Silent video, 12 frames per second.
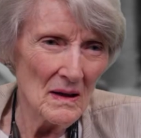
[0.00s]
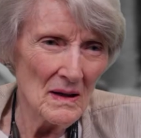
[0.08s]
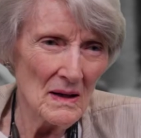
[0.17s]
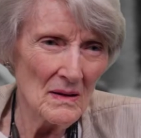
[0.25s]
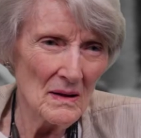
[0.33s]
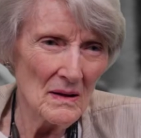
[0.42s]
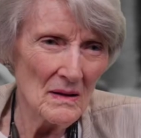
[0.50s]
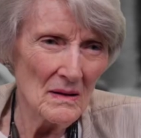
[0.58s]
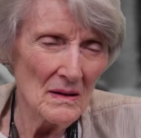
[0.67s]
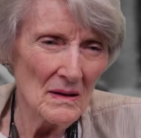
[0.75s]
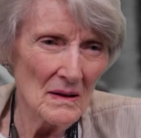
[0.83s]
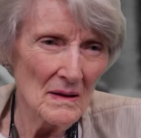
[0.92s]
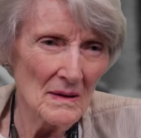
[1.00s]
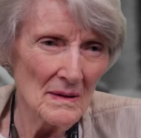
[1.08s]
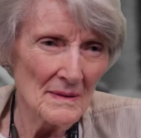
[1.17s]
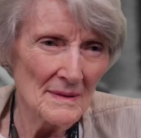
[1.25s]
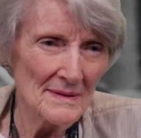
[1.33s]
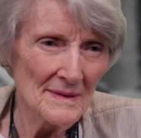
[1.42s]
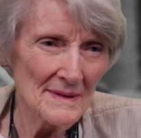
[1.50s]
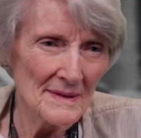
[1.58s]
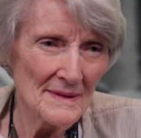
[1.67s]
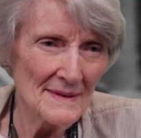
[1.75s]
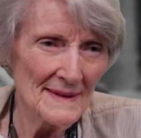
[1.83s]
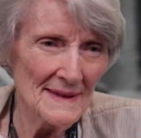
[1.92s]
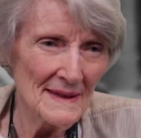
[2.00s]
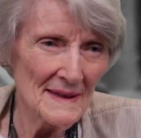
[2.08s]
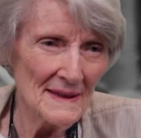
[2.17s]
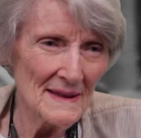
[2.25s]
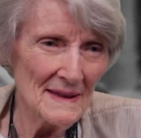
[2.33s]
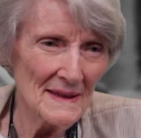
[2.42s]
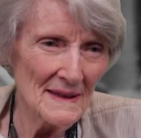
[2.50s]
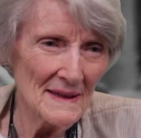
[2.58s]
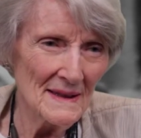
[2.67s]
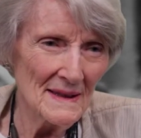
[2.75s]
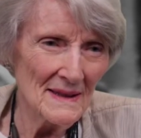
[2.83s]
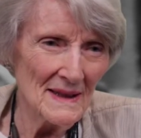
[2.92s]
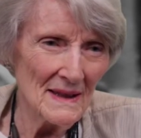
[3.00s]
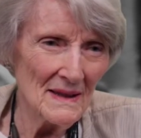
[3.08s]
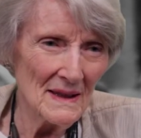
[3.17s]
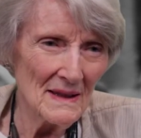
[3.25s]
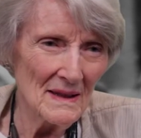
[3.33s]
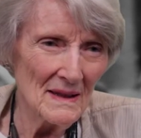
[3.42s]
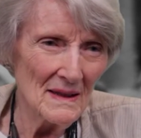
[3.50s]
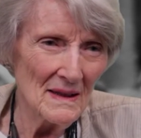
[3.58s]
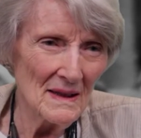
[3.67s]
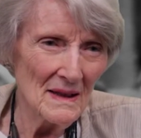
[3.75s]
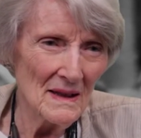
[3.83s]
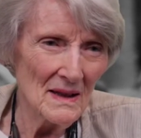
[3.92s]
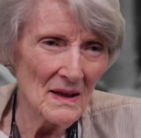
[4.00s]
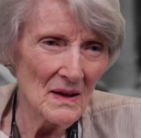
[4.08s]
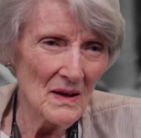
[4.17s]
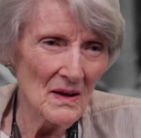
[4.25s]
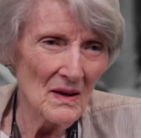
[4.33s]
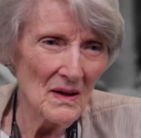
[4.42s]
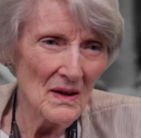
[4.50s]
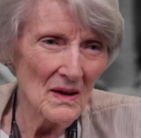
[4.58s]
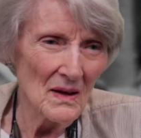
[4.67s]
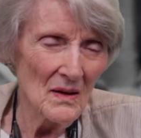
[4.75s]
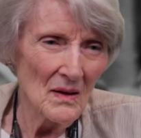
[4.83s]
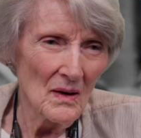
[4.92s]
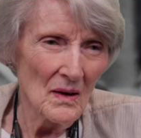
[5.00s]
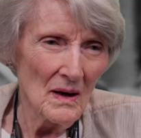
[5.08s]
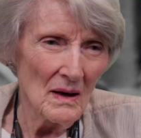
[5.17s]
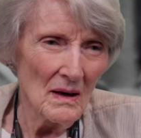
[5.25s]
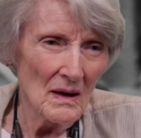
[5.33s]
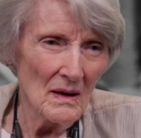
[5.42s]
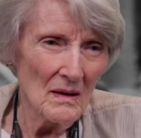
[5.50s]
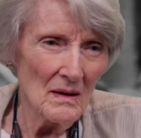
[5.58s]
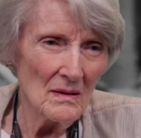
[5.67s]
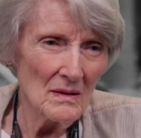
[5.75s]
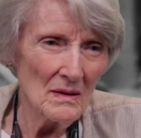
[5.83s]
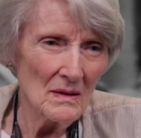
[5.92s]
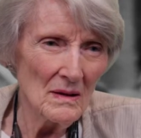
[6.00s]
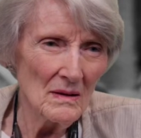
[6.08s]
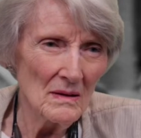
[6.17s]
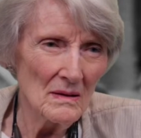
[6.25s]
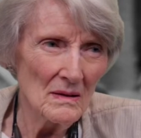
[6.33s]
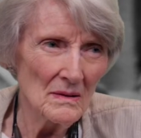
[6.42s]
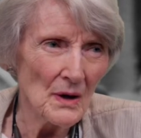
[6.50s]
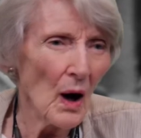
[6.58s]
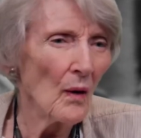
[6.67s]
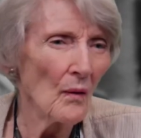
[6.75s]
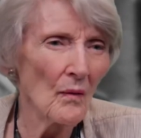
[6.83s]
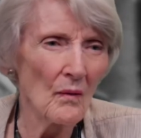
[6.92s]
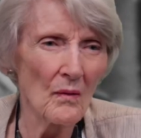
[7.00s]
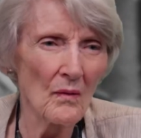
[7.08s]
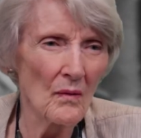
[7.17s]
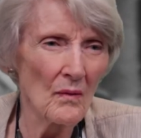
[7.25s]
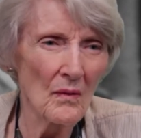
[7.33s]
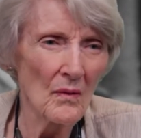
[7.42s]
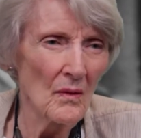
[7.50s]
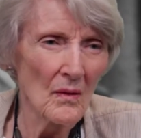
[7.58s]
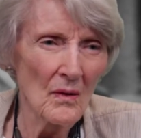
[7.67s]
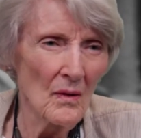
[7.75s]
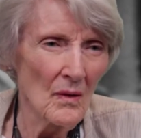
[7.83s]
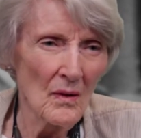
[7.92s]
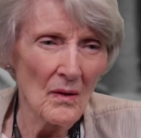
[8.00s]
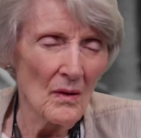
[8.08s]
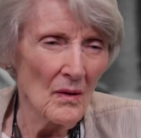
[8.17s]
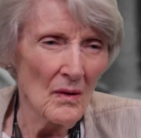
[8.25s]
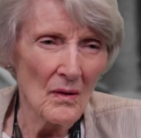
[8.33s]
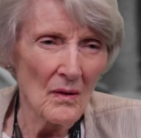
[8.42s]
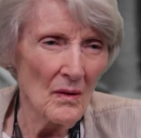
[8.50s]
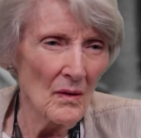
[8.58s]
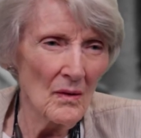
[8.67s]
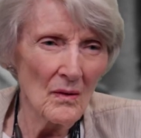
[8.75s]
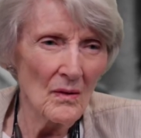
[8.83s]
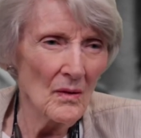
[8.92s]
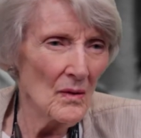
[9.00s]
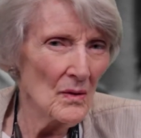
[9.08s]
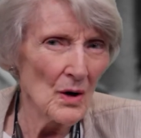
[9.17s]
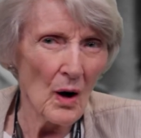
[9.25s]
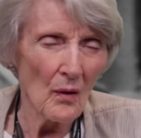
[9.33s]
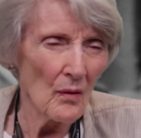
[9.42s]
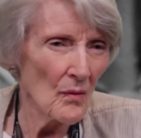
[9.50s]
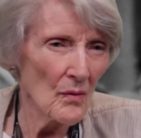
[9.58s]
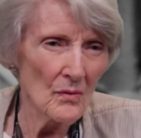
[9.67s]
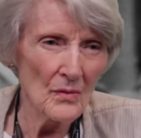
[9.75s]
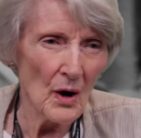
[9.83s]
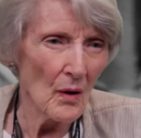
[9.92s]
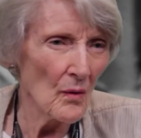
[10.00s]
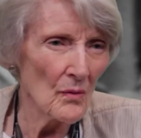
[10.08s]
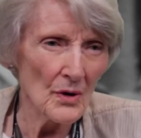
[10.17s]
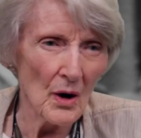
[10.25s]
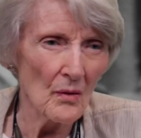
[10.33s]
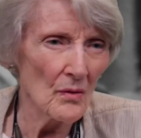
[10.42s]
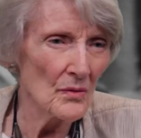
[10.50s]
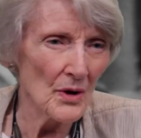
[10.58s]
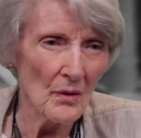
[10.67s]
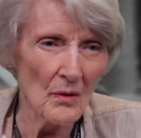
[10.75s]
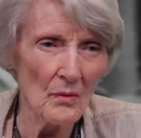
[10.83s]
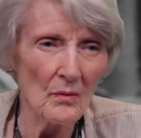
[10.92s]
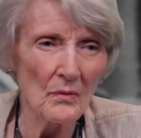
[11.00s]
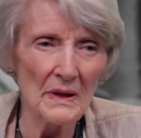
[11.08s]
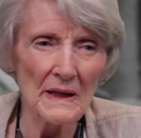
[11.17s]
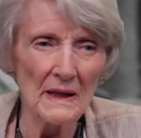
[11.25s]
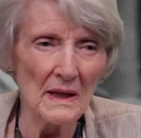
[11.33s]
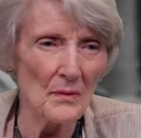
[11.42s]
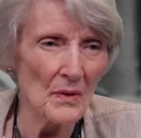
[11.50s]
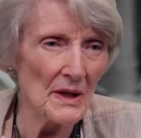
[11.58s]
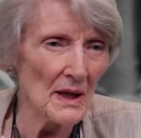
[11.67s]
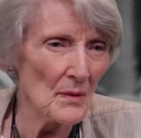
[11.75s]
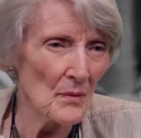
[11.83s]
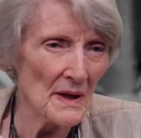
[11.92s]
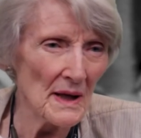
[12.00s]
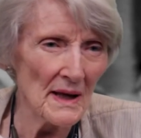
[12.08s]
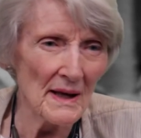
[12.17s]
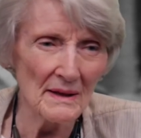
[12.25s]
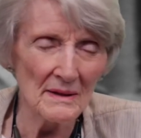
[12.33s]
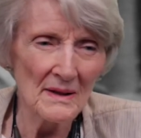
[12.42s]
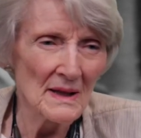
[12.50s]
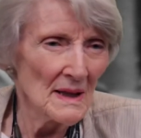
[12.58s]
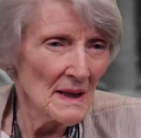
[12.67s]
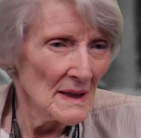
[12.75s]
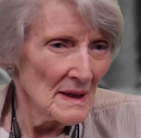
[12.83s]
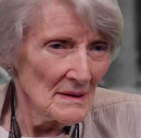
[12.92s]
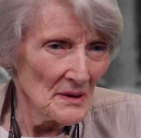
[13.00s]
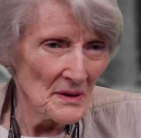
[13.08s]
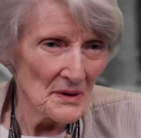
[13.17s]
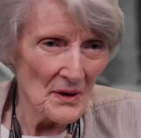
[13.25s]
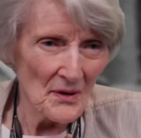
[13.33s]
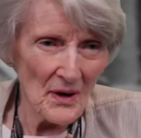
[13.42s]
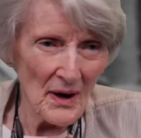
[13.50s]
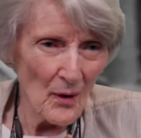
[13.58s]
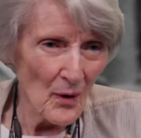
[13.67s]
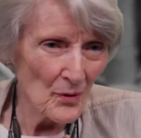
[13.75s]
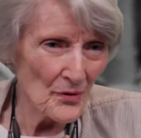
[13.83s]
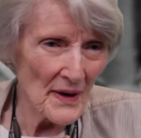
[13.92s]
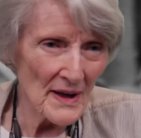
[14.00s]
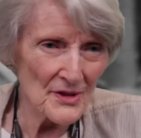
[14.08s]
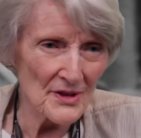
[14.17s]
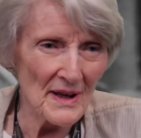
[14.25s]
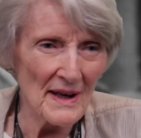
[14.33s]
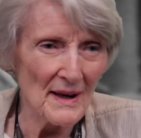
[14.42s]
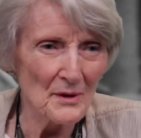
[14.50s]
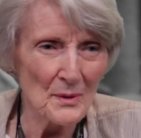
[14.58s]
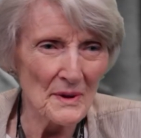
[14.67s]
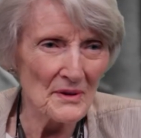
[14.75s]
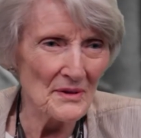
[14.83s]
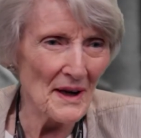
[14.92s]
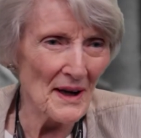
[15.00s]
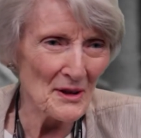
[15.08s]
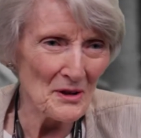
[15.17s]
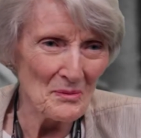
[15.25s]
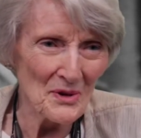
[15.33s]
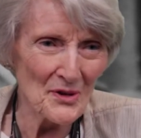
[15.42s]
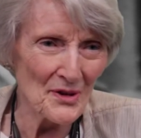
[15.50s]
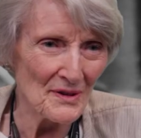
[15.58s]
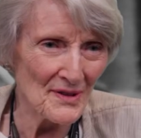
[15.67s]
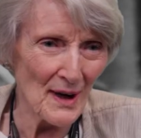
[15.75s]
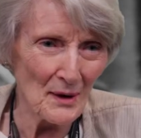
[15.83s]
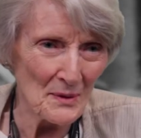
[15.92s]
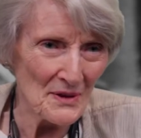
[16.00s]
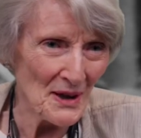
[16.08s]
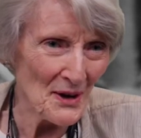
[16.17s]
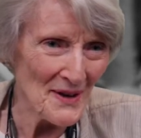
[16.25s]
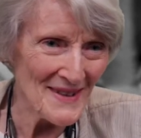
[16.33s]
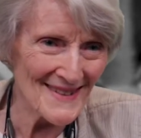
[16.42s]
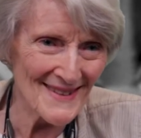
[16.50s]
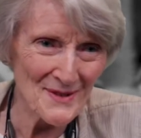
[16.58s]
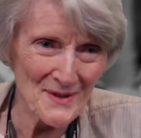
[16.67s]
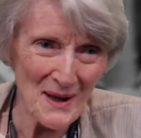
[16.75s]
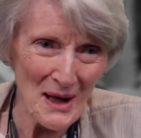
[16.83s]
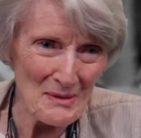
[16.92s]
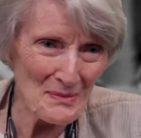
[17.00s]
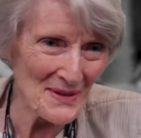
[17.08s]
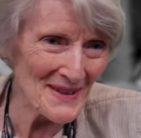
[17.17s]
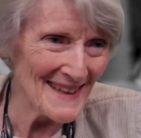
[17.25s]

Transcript: Were you were you using the LINC editor to write the documentation, like no. the the handbook or no? no. No, no, no. We we we had, you know, old-fashioned handwritten documents and secretaries who typed.